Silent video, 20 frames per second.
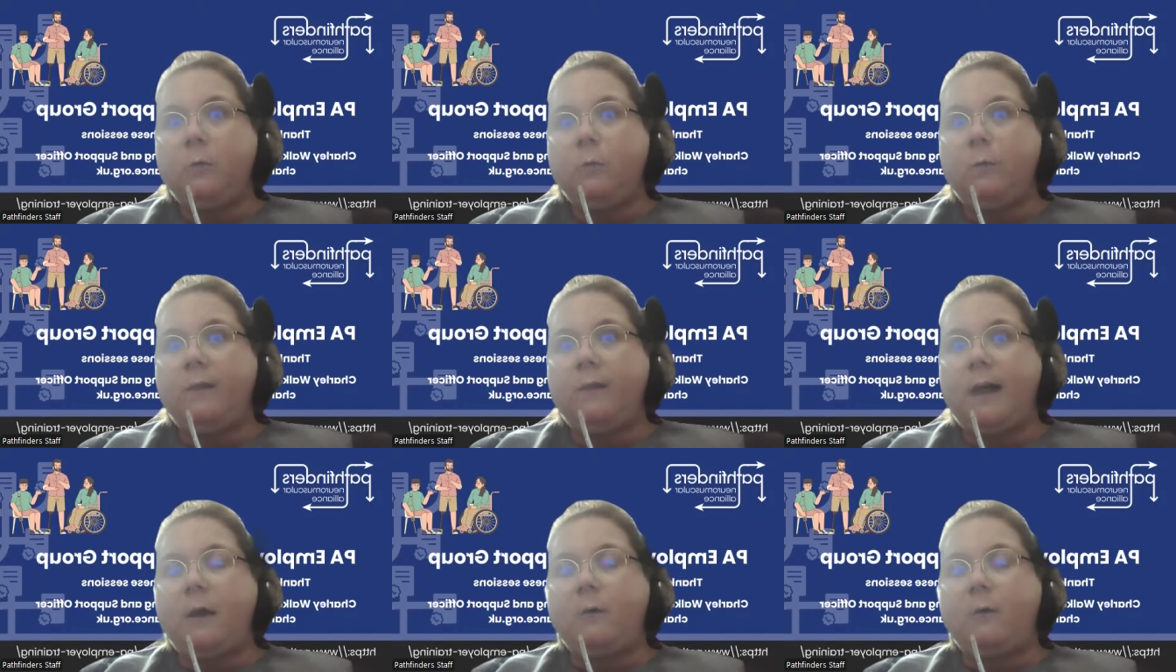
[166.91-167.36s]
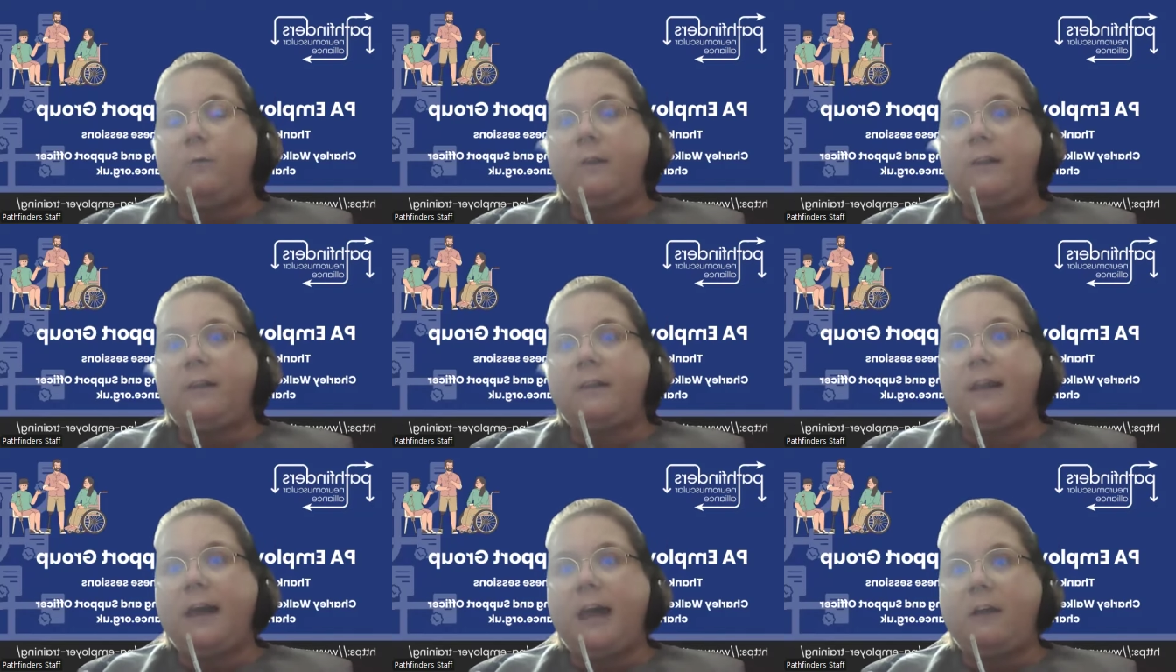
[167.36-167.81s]
Without
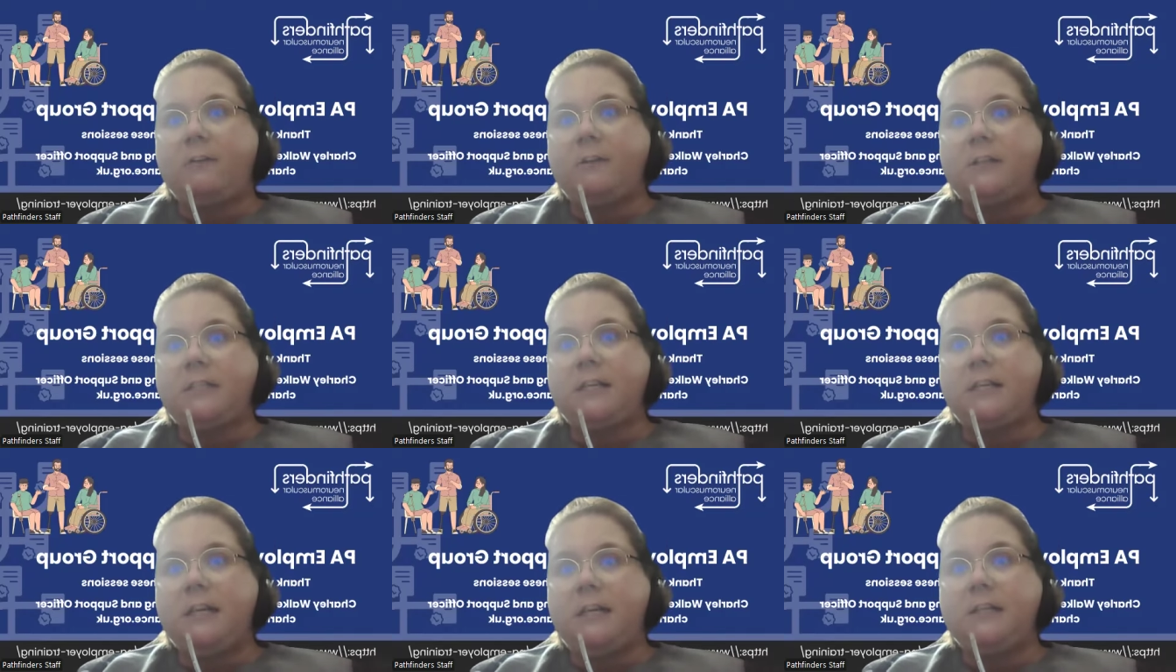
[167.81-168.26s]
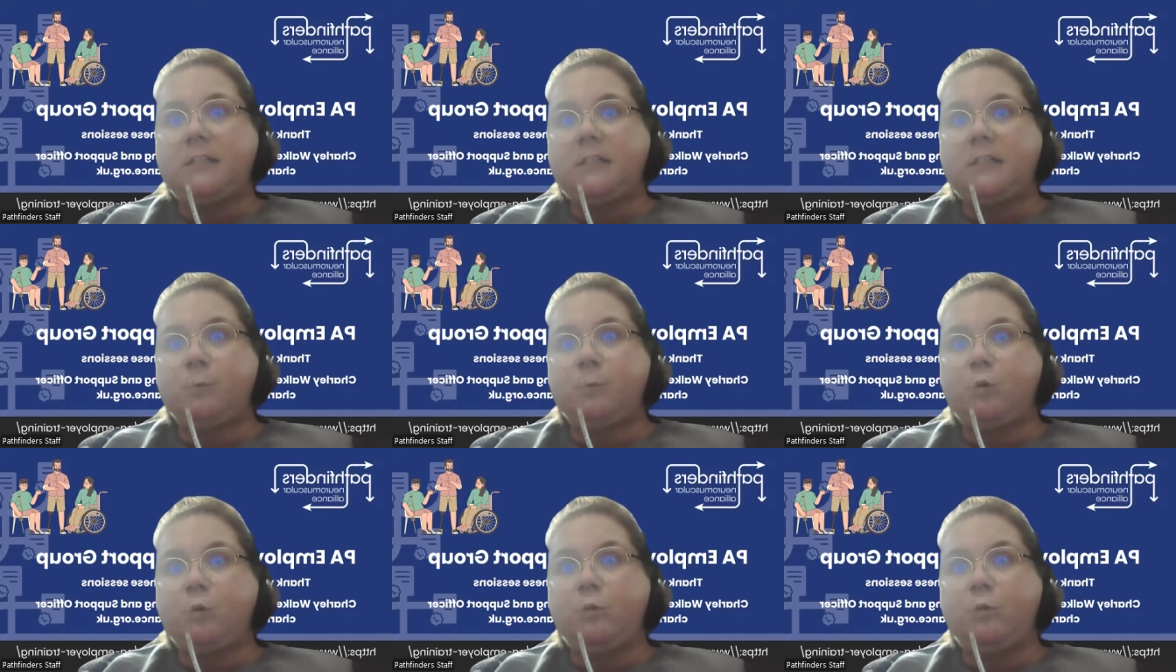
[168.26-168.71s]
this clarity,
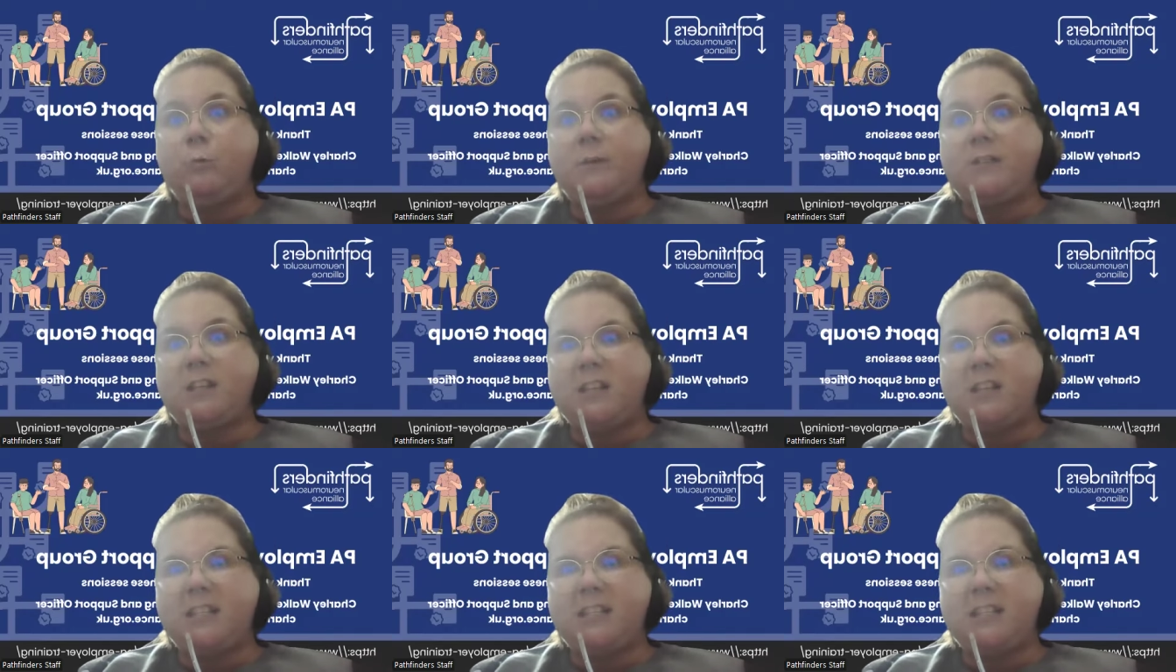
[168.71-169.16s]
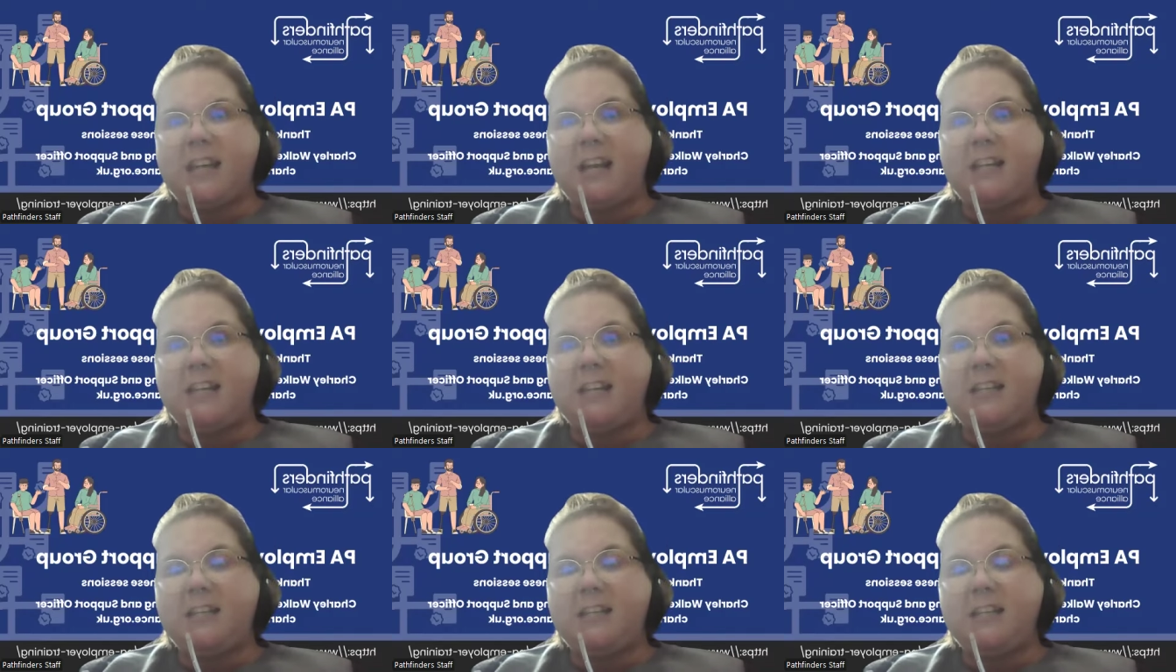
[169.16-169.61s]
small
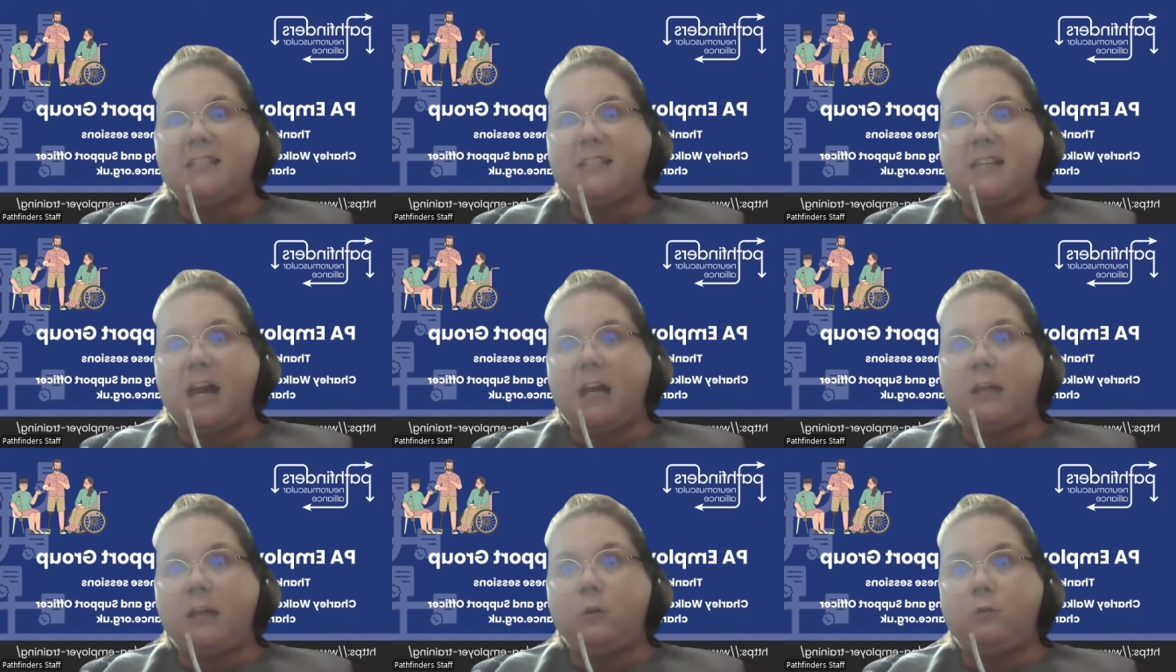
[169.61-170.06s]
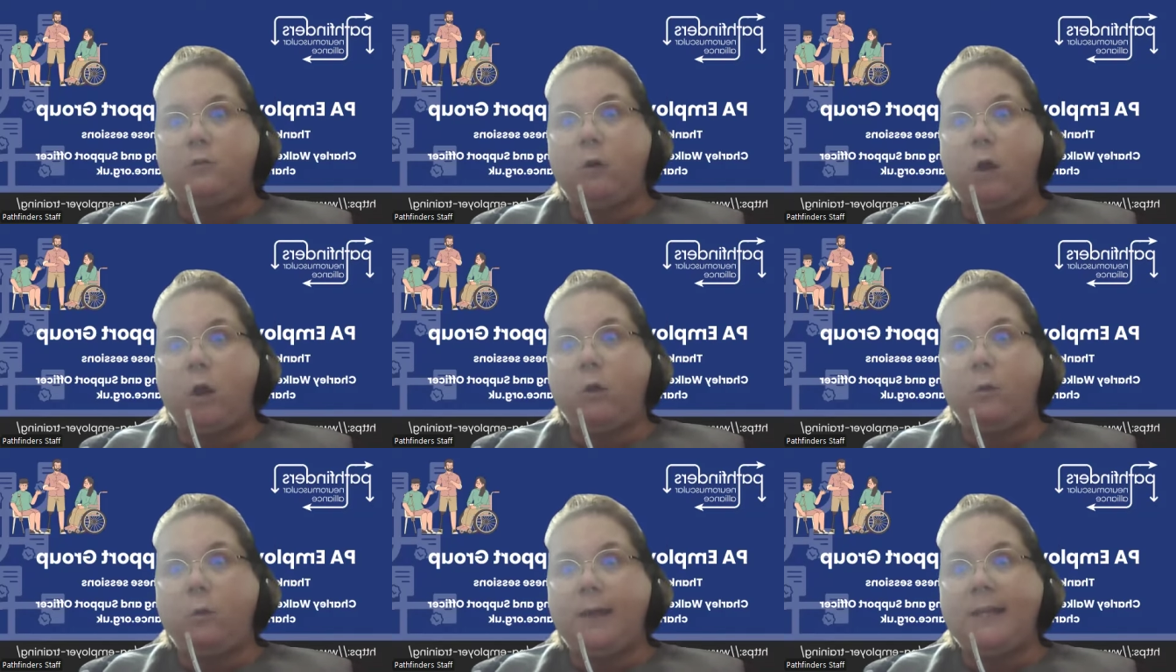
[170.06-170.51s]
misunderstandings can
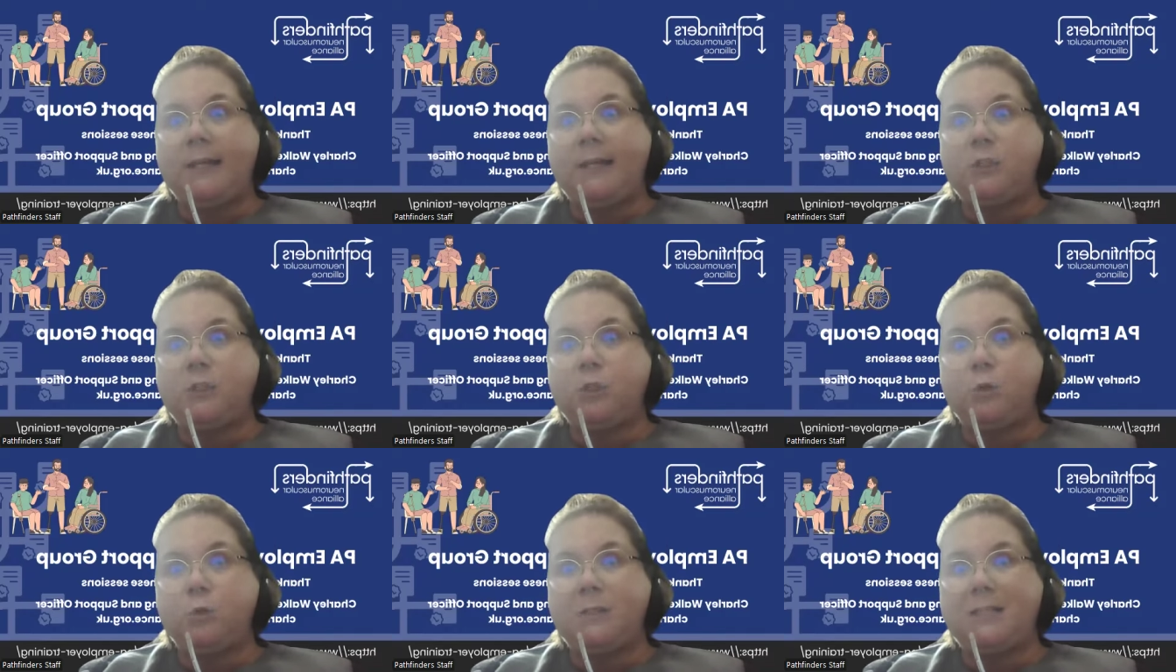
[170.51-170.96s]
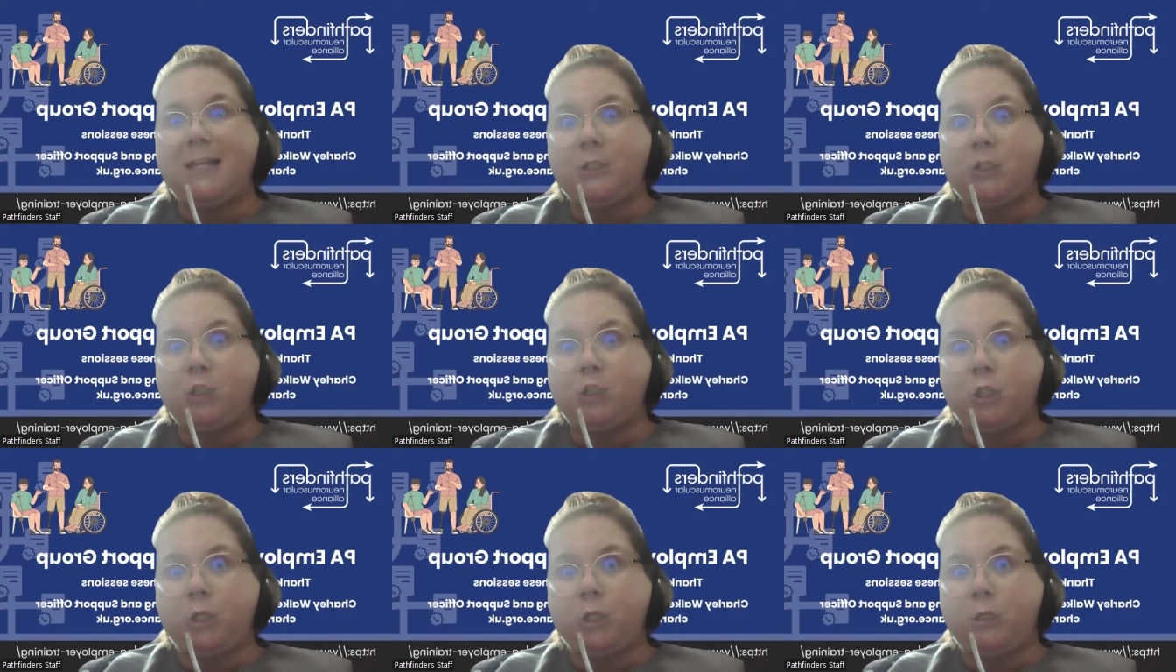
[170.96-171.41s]
grow into
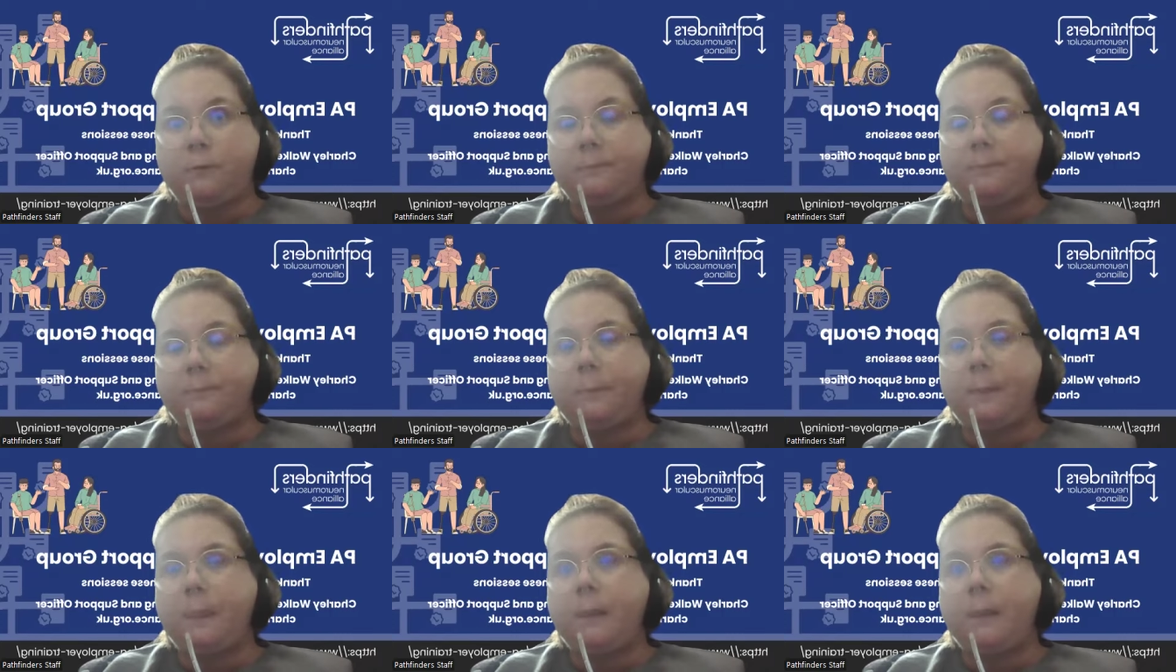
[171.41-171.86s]
tension.